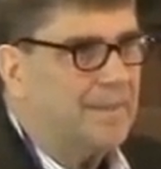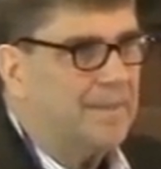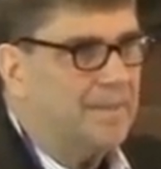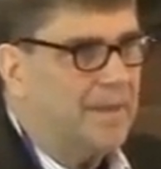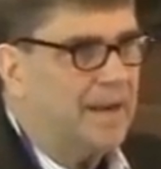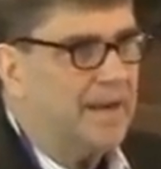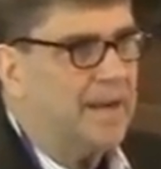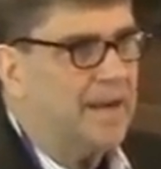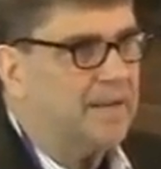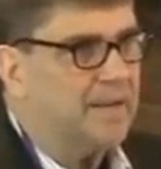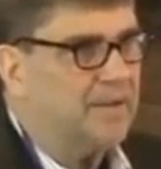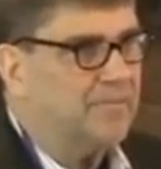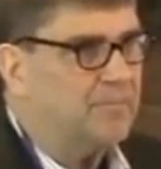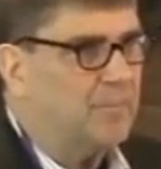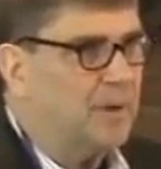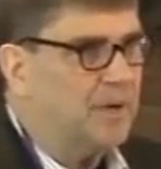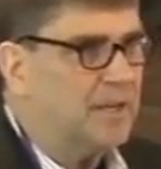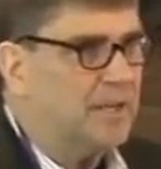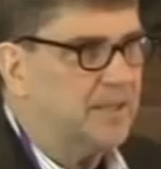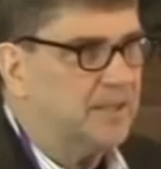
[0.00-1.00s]
Then he had enough
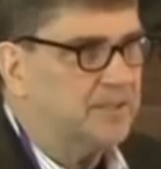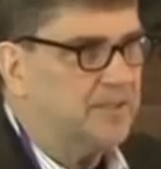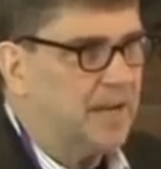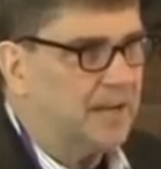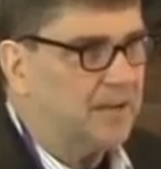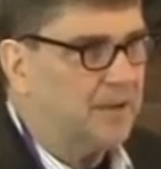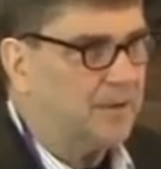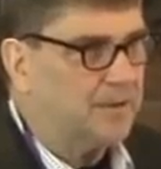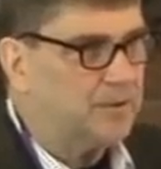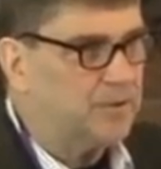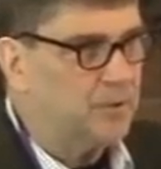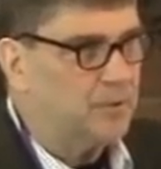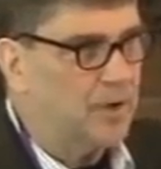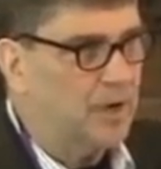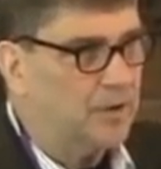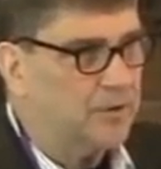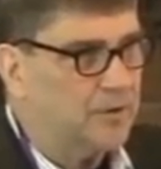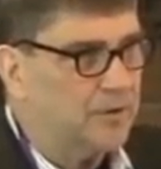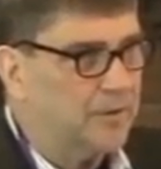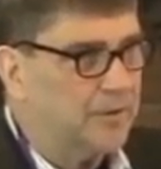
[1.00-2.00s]
money, he could not only do a
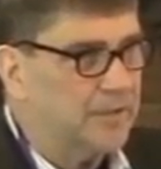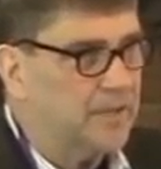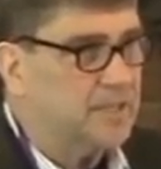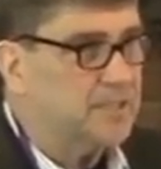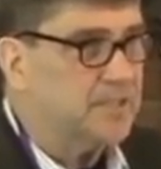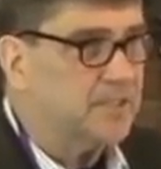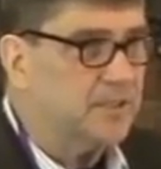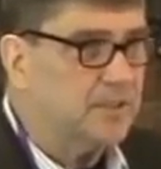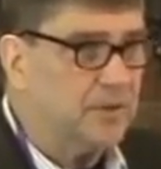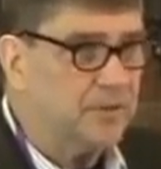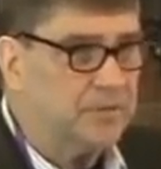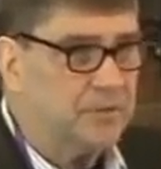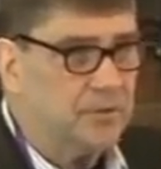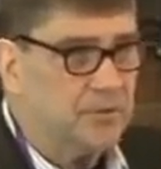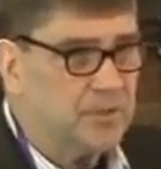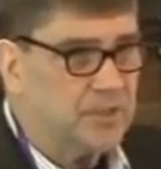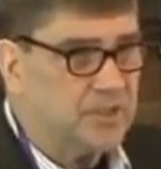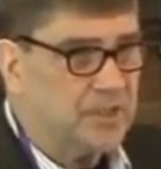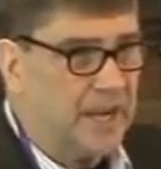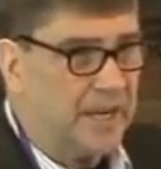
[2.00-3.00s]
hundred of these, he could
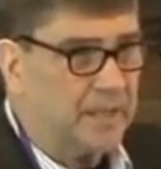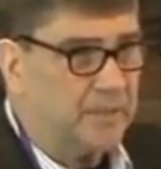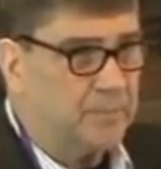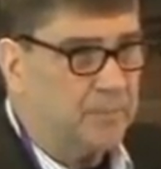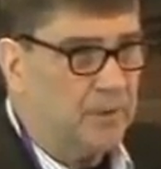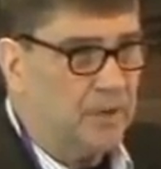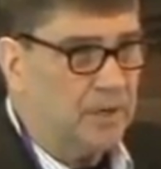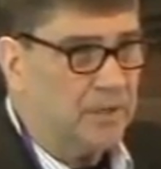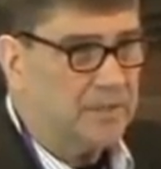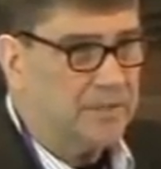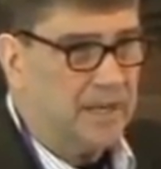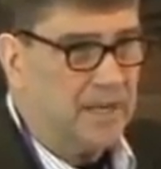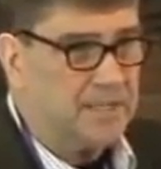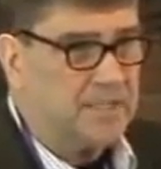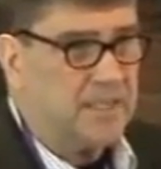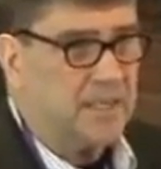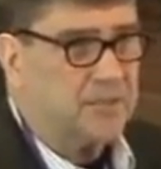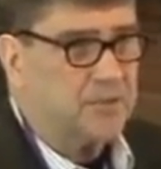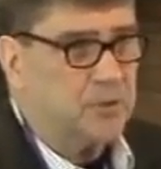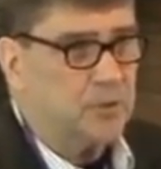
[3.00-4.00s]
do his second book. Now
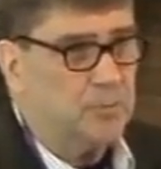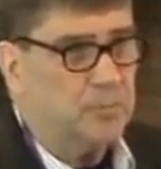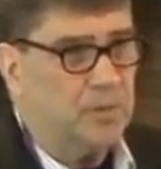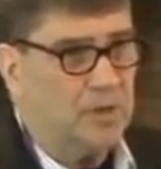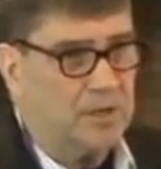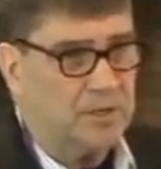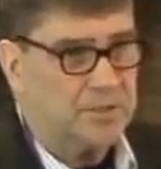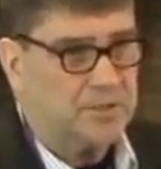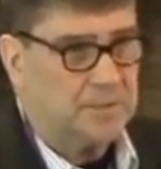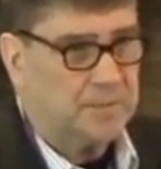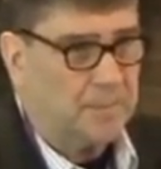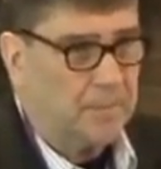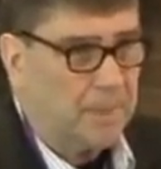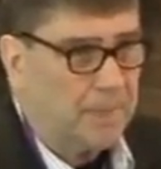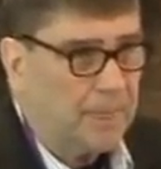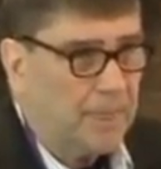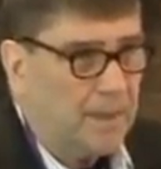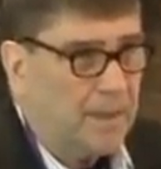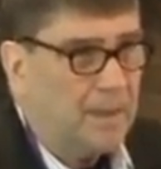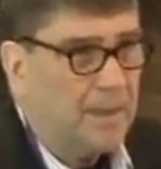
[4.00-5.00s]
he's got two books.
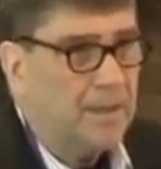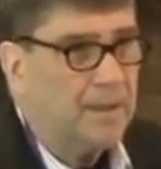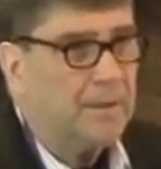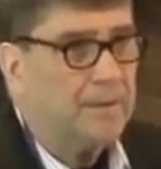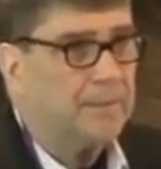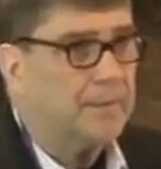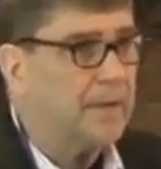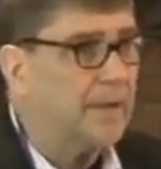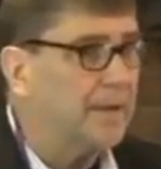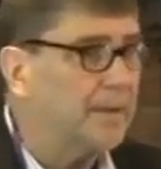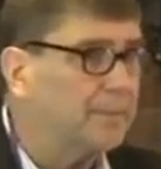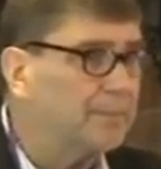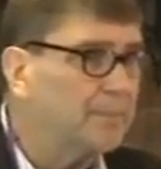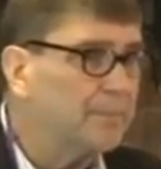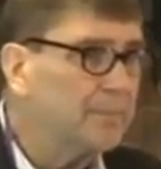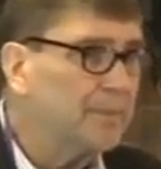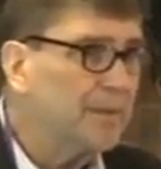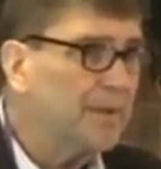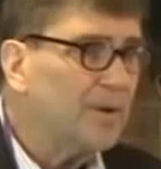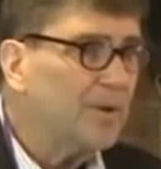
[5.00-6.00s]
Okay,
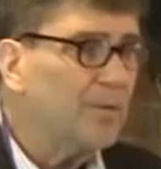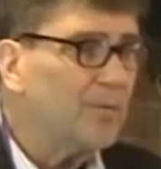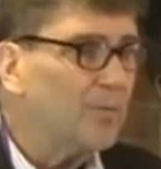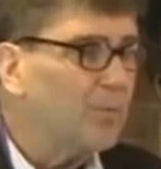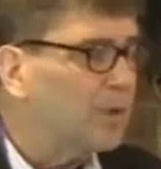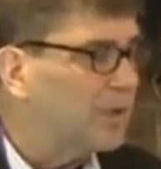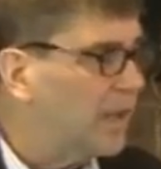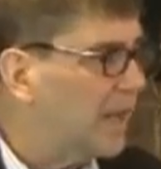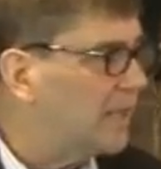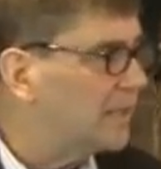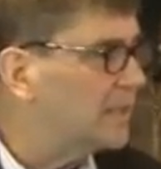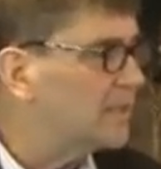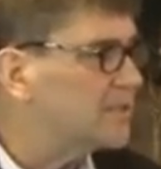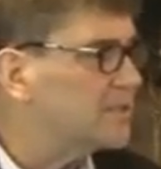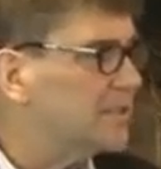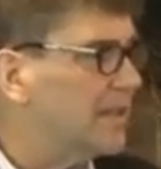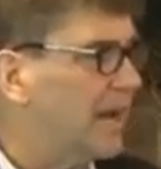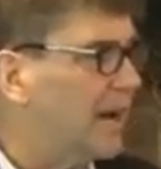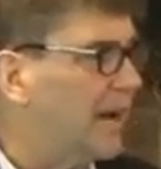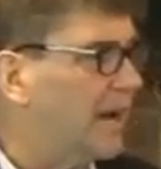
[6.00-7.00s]

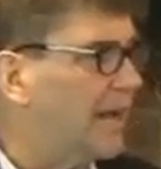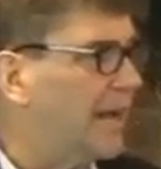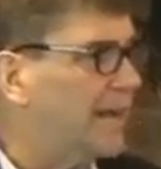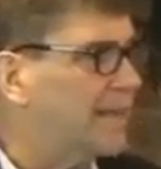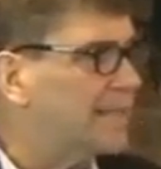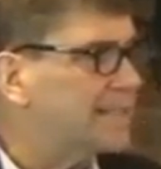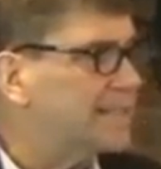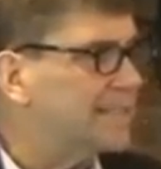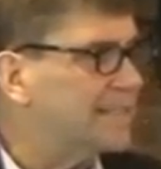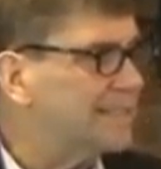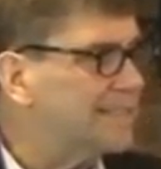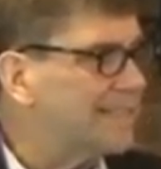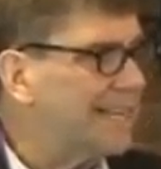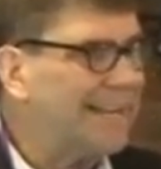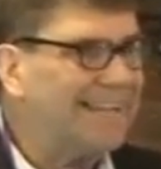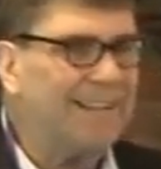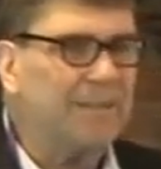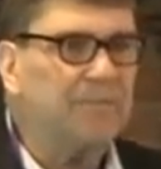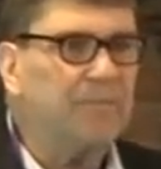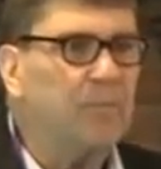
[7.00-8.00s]
Relentless now has, he's
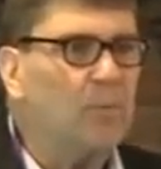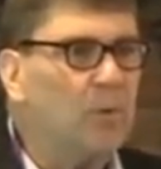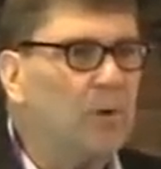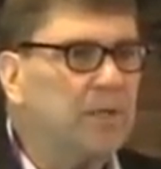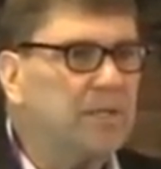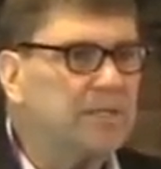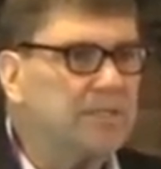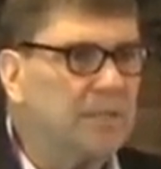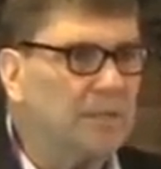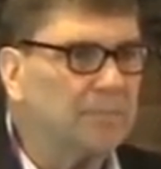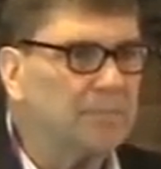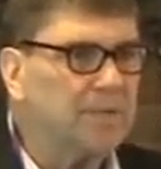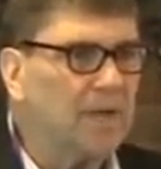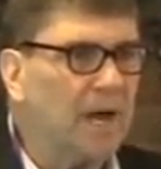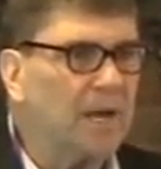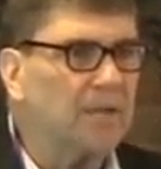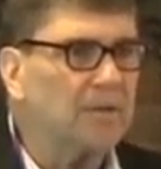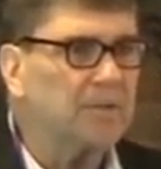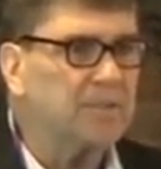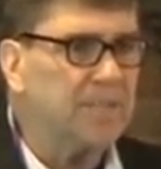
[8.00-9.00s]
got like forty some
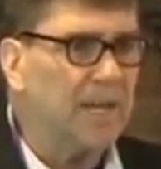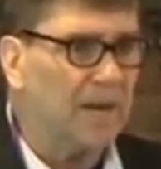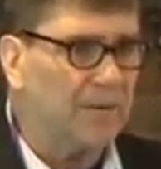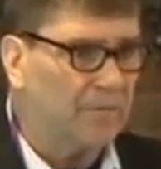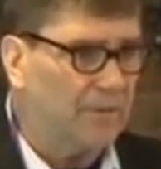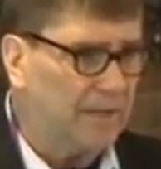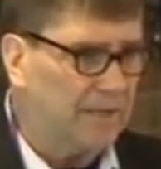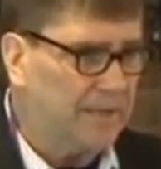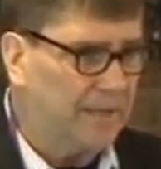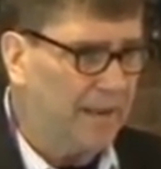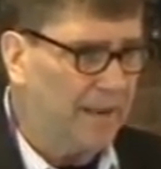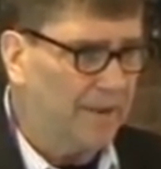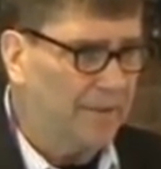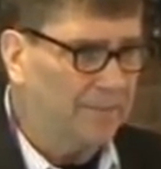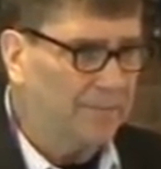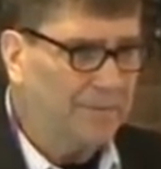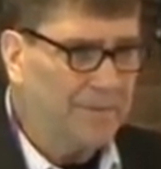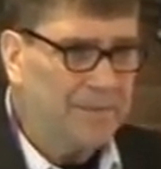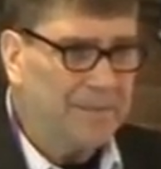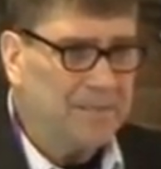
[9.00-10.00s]
titles out right
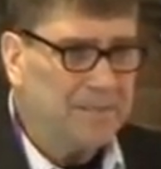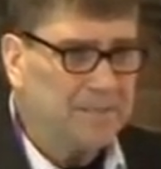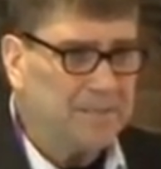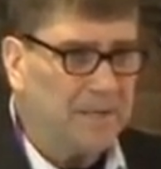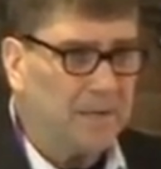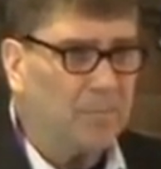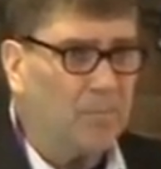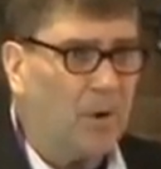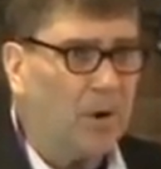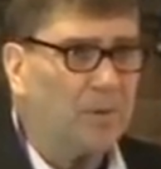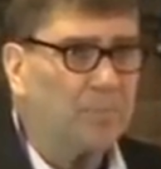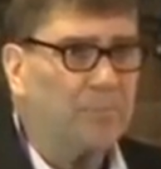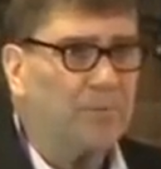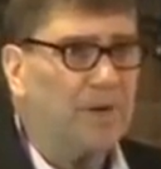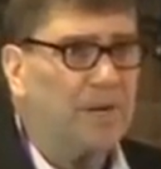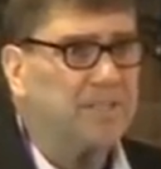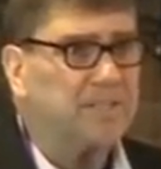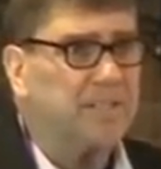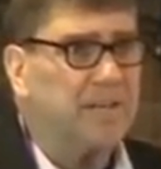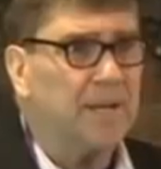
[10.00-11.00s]
now. Saint Martin
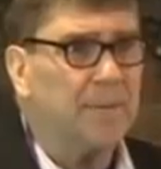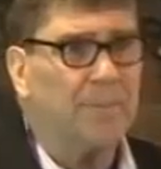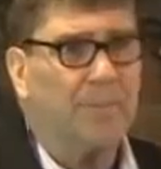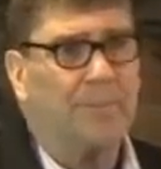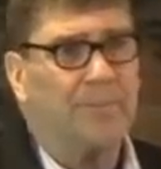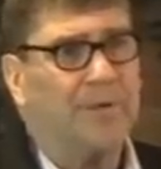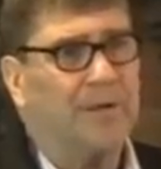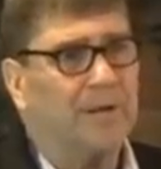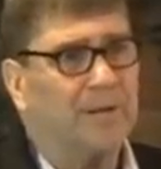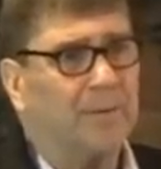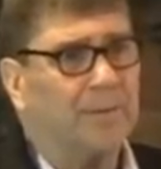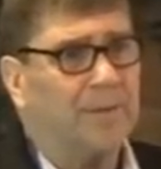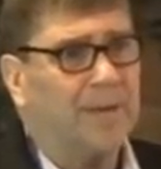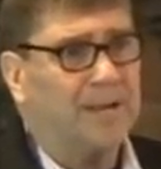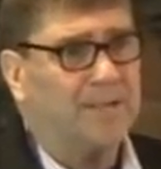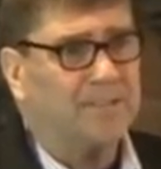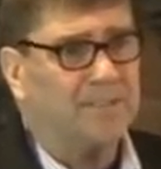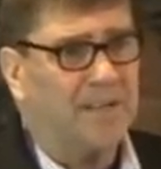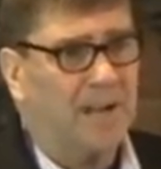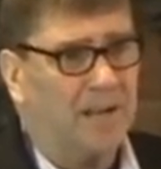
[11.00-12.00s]
Press gave him three hundred
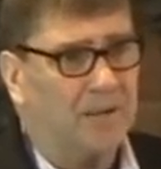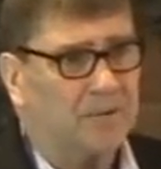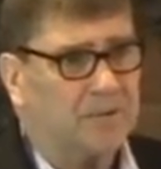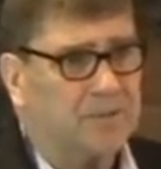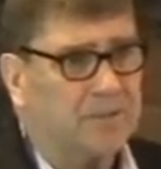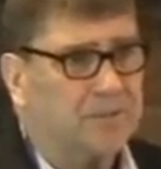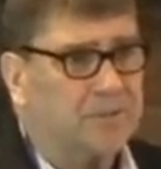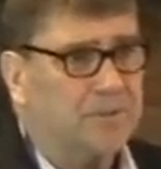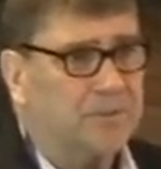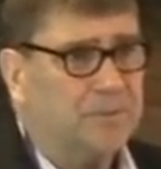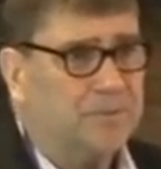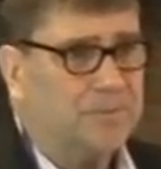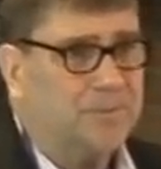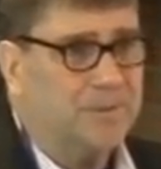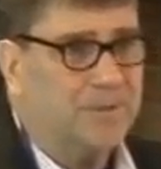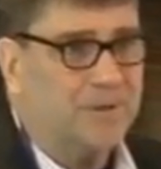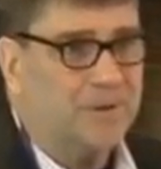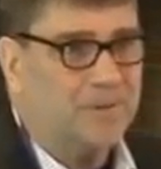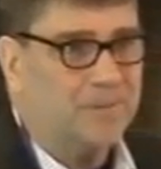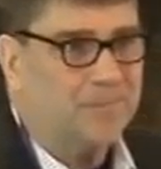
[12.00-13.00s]
thousand dollars to do,
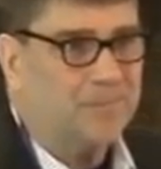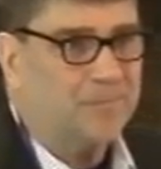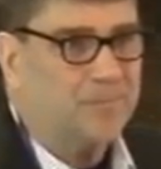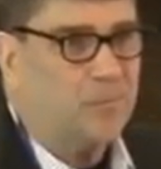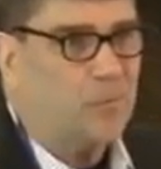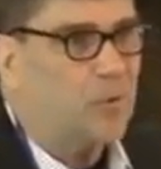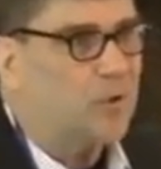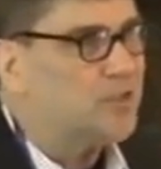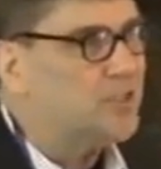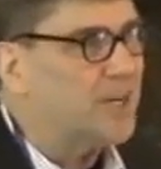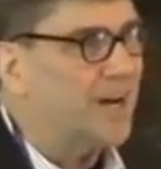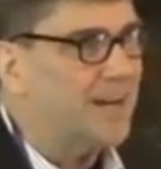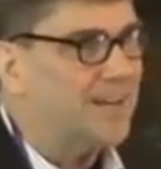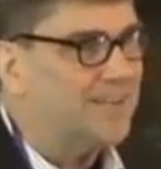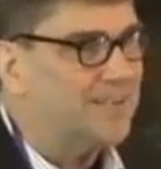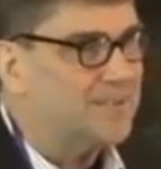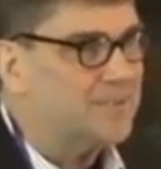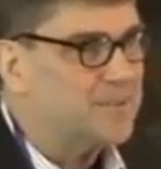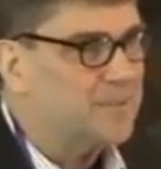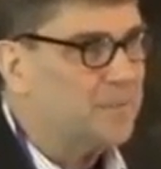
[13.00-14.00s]
you know, four
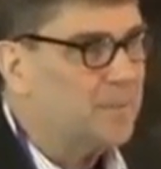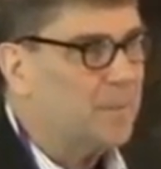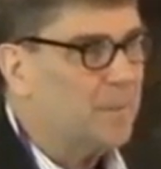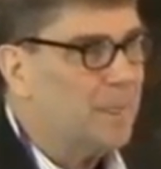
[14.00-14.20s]
titles.